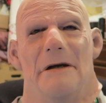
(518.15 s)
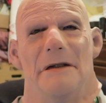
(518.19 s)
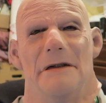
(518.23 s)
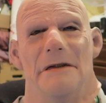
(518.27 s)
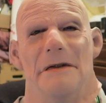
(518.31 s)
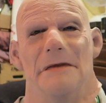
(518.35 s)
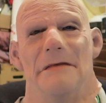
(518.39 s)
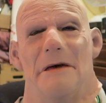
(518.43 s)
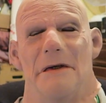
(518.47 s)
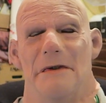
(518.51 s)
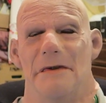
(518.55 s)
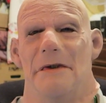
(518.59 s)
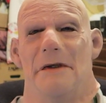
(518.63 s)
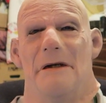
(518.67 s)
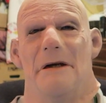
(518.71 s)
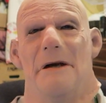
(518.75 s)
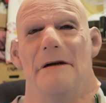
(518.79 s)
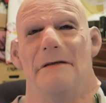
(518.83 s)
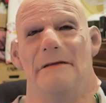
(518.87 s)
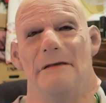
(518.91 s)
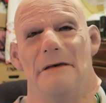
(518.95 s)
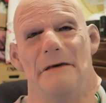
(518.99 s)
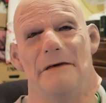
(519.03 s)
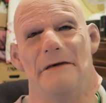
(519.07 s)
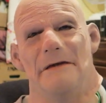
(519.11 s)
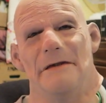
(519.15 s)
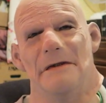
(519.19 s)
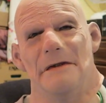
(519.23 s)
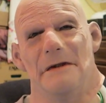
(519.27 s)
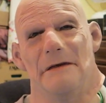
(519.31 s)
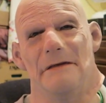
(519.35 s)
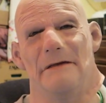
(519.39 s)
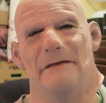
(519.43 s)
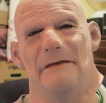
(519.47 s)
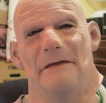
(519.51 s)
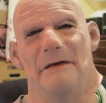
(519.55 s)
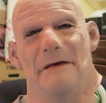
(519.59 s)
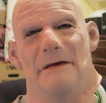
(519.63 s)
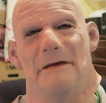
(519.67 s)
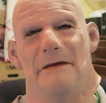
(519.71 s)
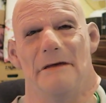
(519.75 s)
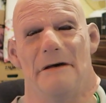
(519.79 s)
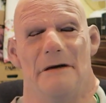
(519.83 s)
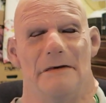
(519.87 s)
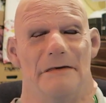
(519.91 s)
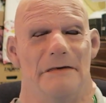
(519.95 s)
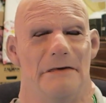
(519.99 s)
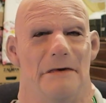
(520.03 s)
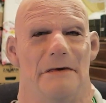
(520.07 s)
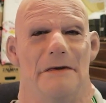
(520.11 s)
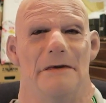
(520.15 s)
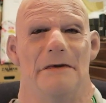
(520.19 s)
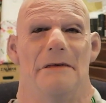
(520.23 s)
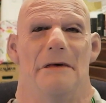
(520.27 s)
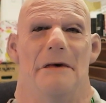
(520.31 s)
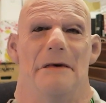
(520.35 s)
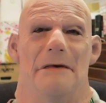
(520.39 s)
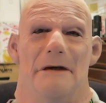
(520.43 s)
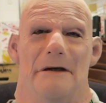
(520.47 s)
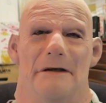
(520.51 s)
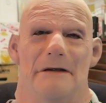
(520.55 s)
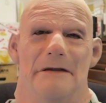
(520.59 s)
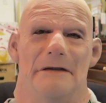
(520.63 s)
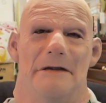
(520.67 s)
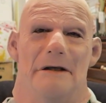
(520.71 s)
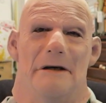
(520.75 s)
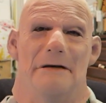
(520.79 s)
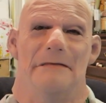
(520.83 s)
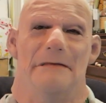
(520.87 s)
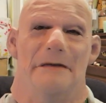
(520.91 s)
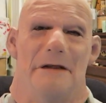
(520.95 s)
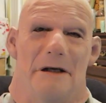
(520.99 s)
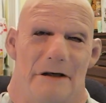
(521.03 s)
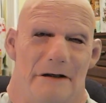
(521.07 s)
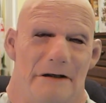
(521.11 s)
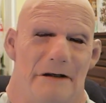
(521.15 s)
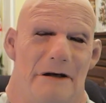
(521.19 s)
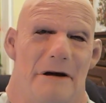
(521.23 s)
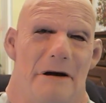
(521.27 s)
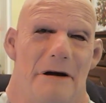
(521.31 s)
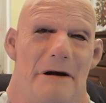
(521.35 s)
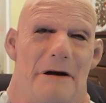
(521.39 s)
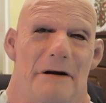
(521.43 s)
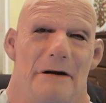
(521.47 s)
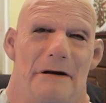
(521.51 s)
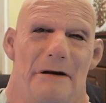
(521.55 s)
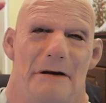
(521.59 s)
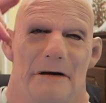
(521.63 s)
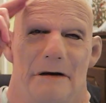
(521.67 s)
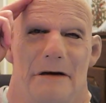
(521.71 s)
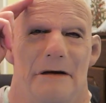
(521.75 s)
Smash a like, boys. Sub if you're new and I'll talk to you all next time. Take care.